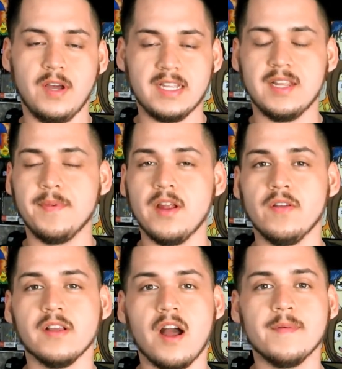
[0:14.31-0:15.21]
you guys let me know
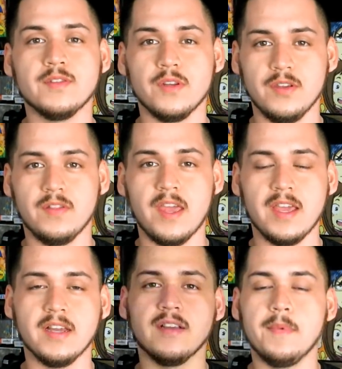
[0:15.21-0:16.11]
in the comments what do you
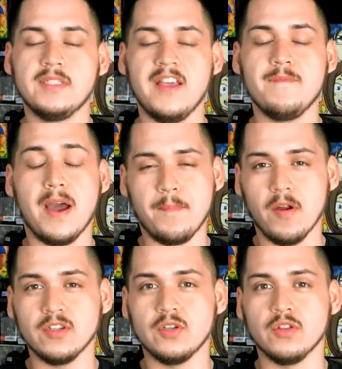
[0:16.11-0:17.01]
think. I'm going to save my
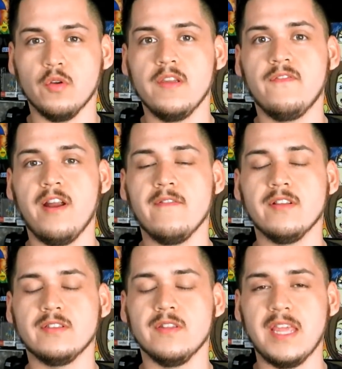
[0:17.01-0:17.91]
personal three
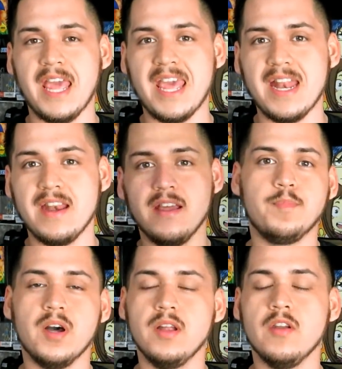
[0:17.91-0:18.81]
favorite to the end,
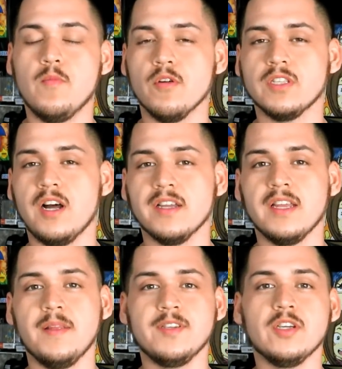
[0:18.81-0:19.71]
but no more
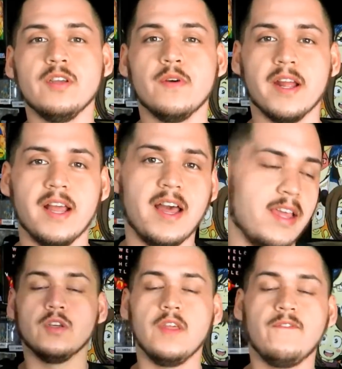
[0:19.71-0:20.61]
talking. Let me show you what I
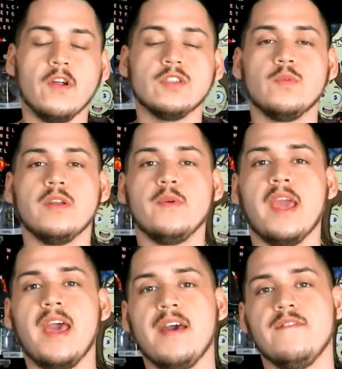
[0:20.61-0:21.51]
got. So the first one we
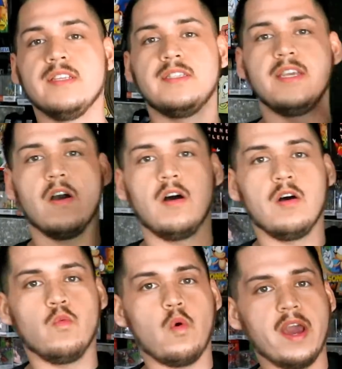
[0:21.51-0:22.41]
have is the
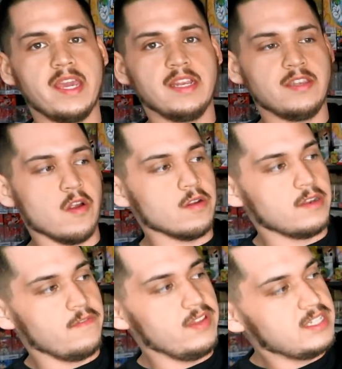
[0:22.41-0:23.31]
all-white Dirk
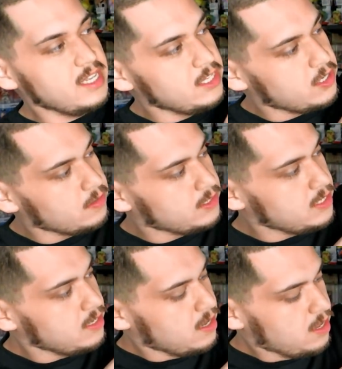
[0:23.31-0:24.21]
Nowitzki
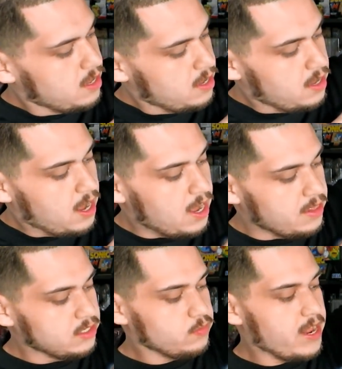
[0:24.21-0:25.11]
jersey.
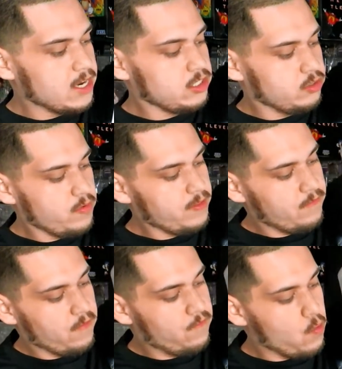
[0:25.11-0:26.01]
Uh, this one I actually
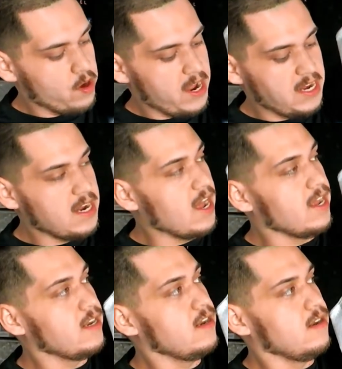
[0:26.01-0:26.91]
thrifted for $4.99.
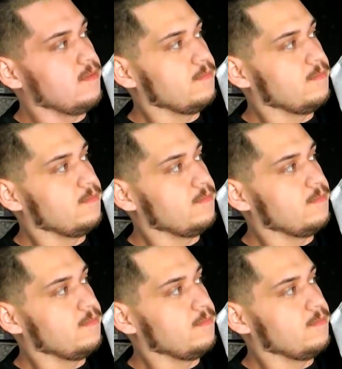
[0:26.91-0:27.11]
I'm